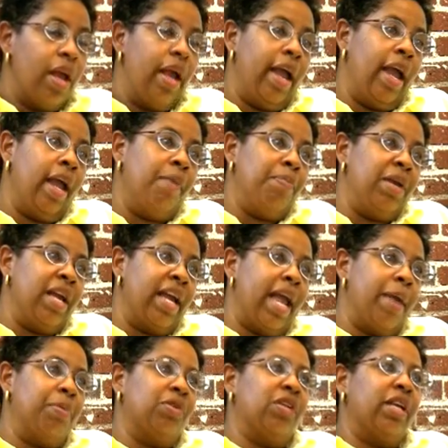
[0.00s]
and being
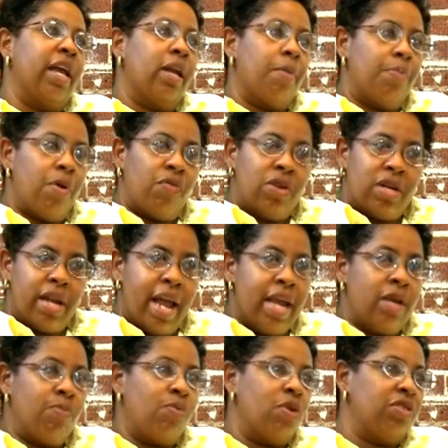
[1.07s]
able to get up every
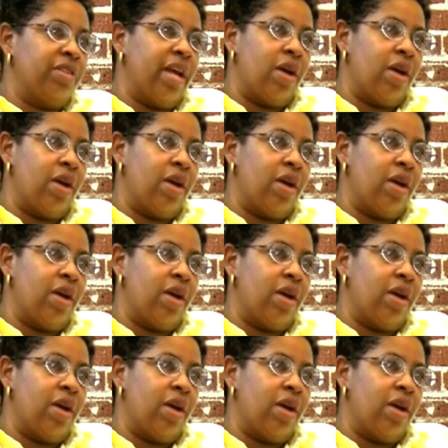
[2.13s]
day and brush